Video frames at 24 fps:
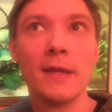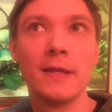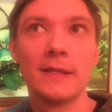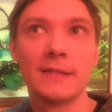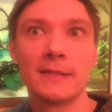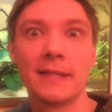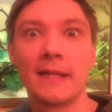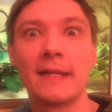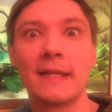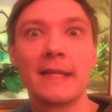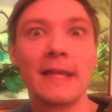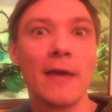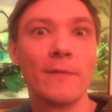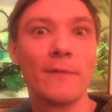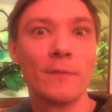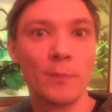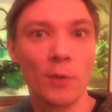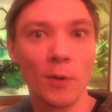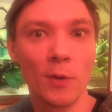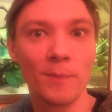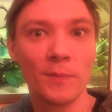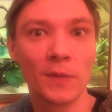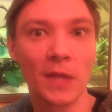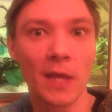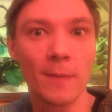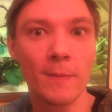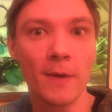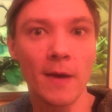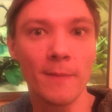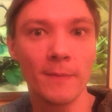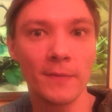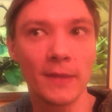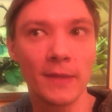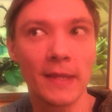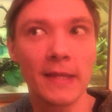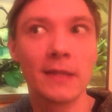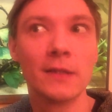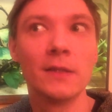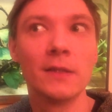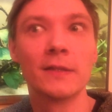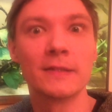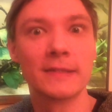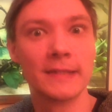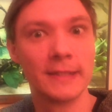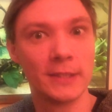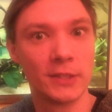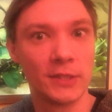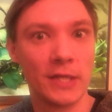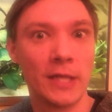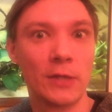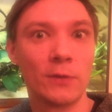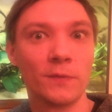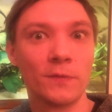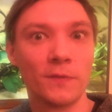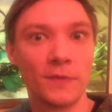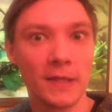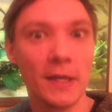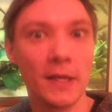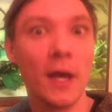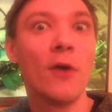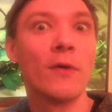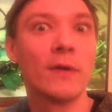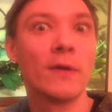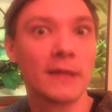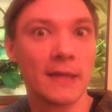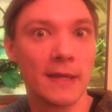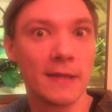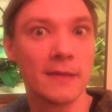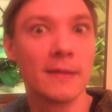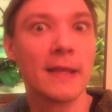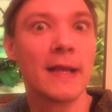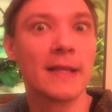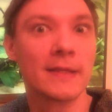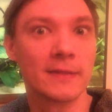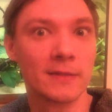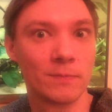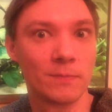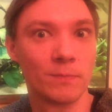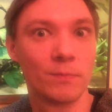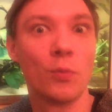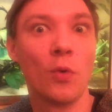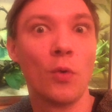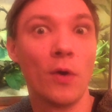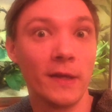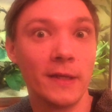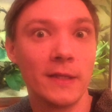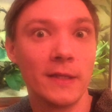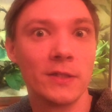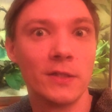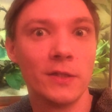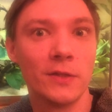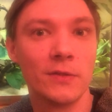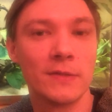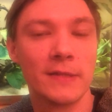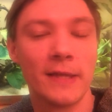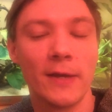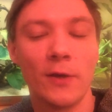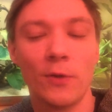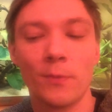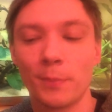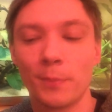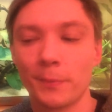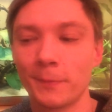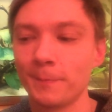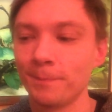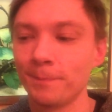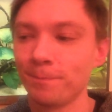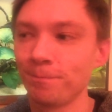suddenly have a problem come up and they can look to this channel and think, oh, okay, that's what I can do to help.